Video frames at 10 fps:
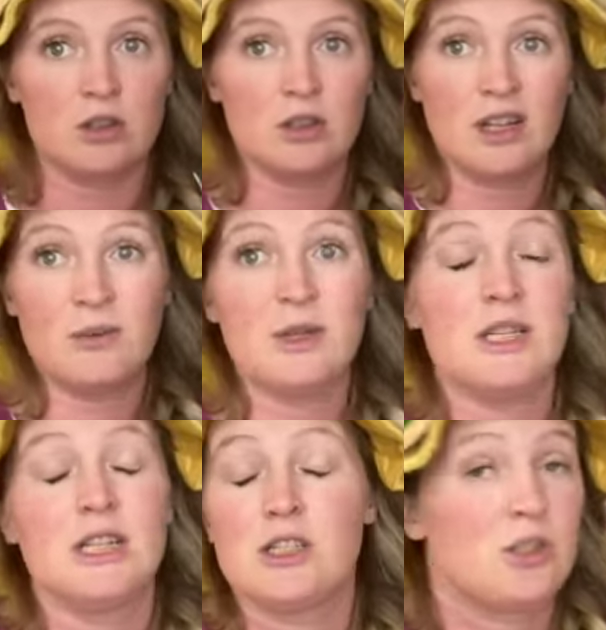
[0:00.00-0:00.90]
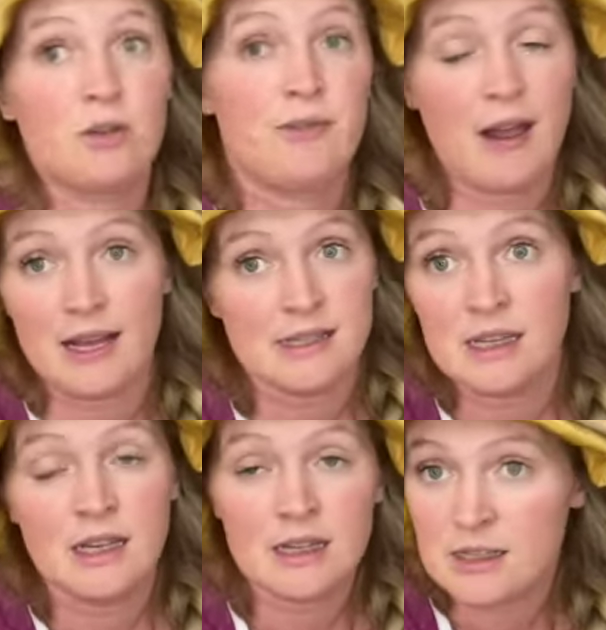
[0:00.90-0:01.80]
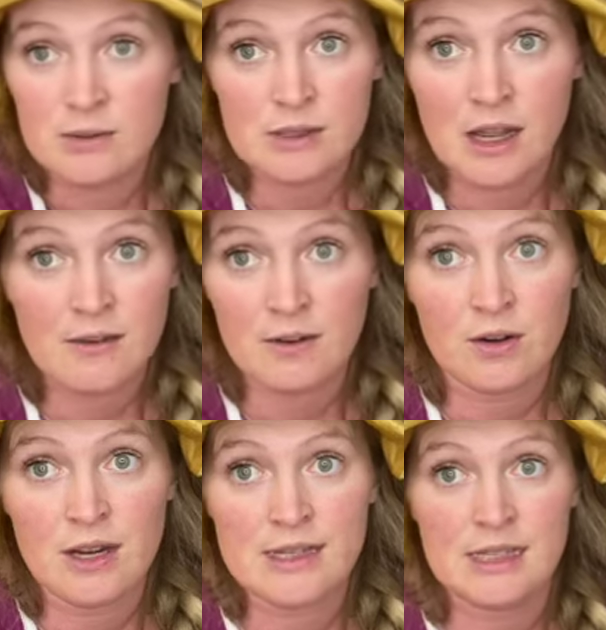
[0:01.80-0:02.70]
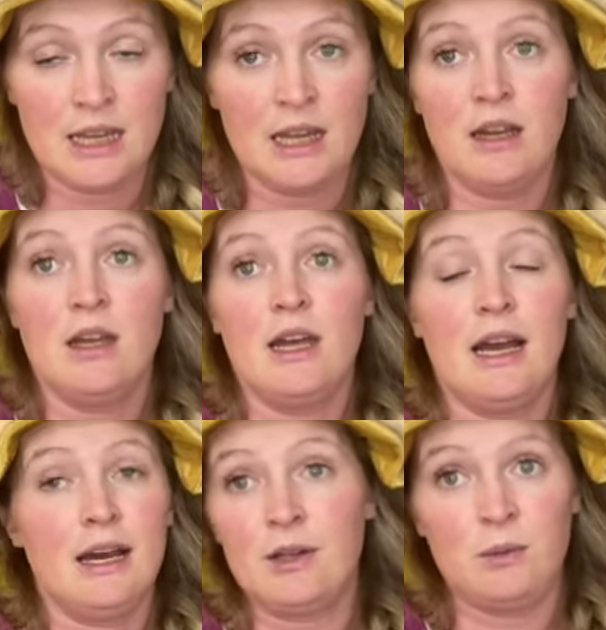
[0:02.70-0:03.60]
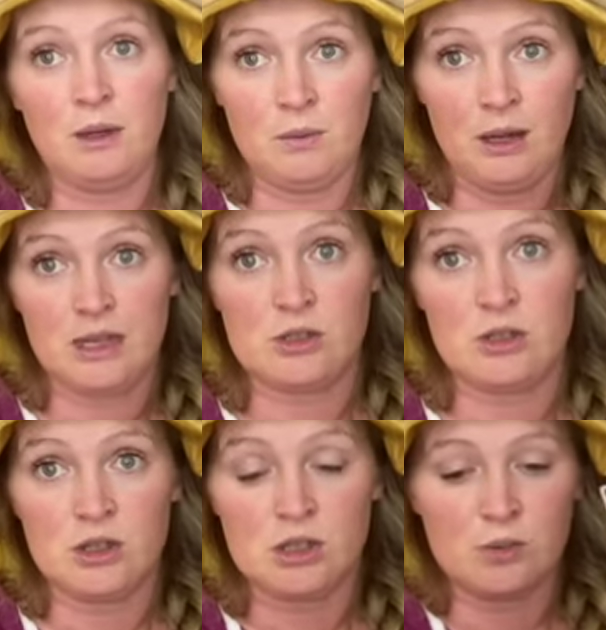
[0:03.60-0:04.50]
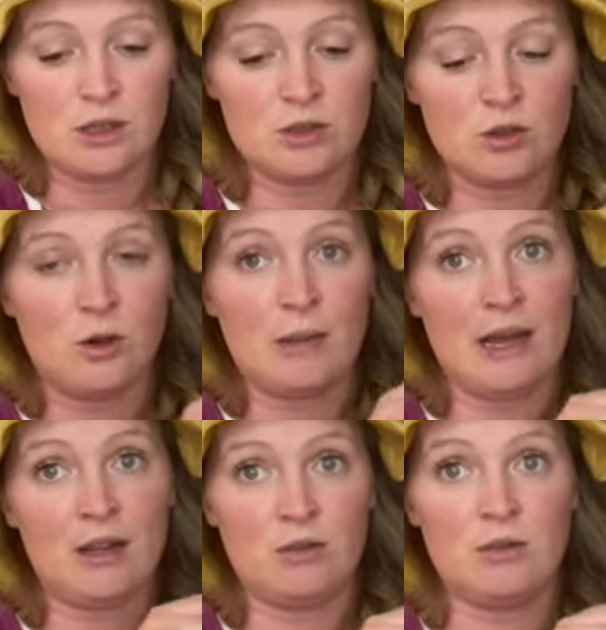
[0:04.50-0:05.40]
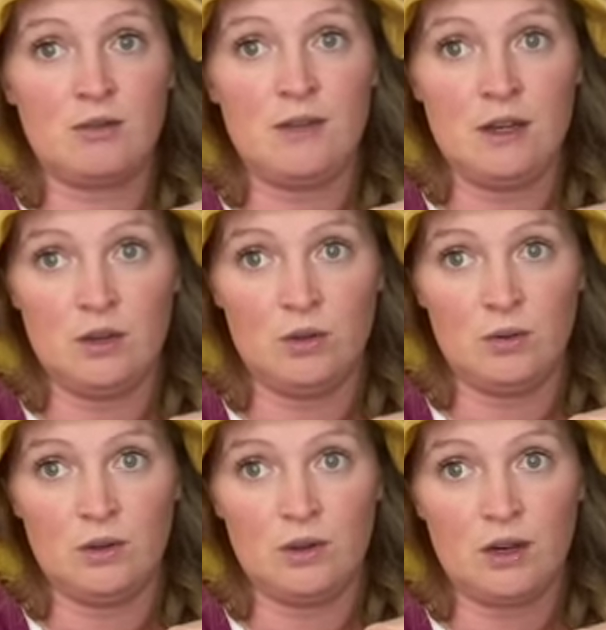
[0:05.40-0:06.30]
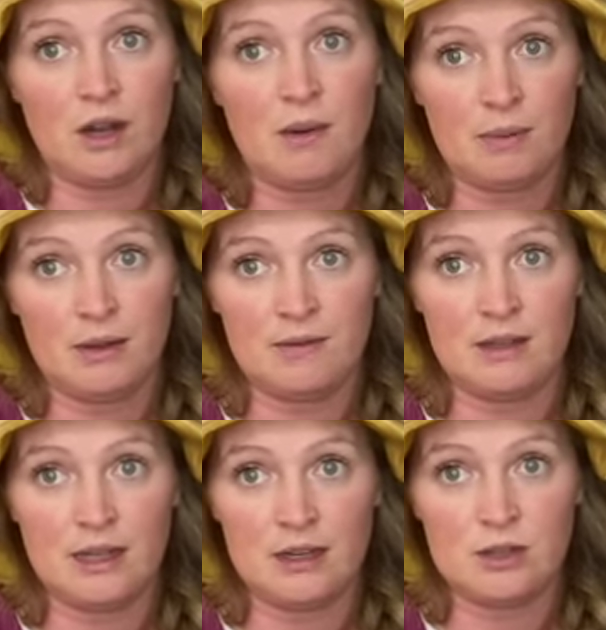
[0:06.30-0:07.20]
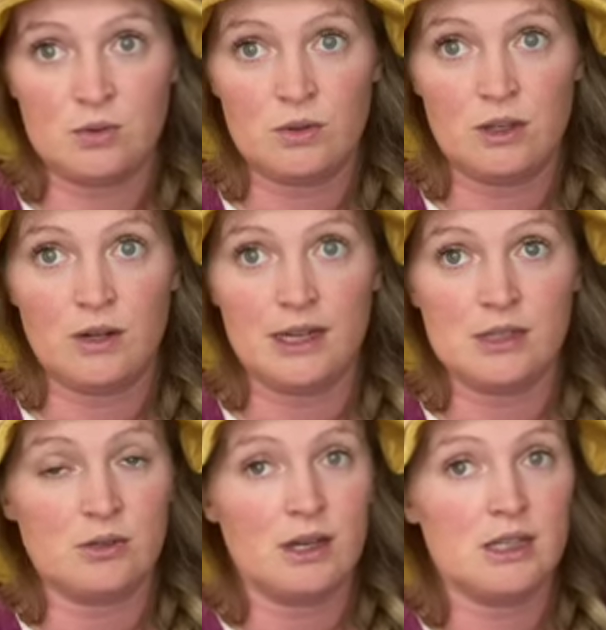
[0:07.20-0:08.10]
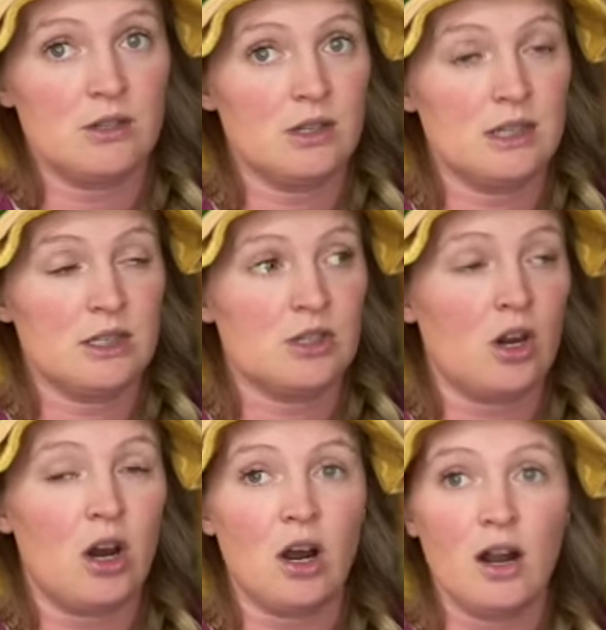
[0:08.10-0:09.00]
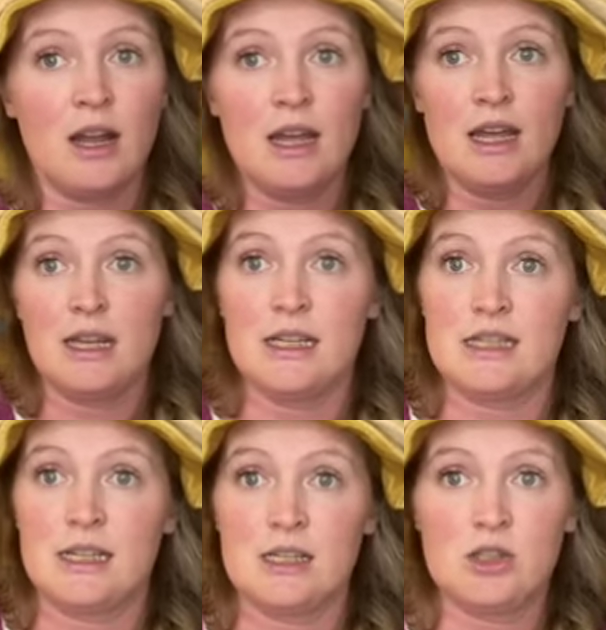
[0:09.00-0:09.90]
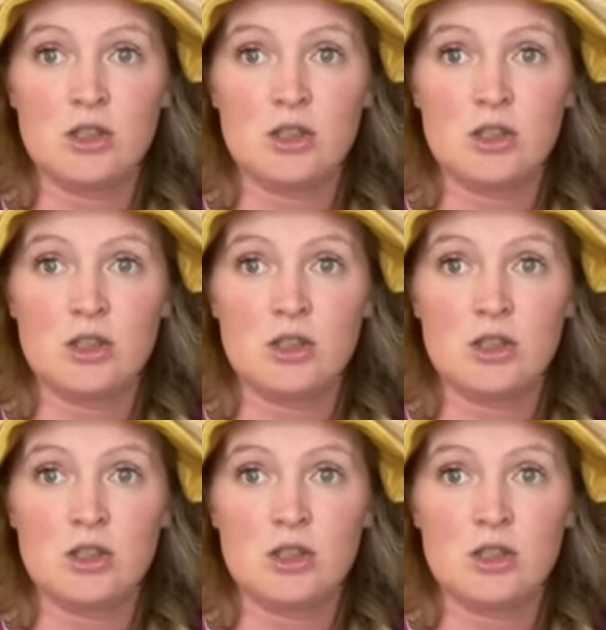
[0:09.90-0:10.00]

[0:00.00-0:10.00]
and we did it so fast because it was kind of a crazy Halloween week. So I just wanted to go back and review a couple of the letters with you guys, okay? So this is R, and it says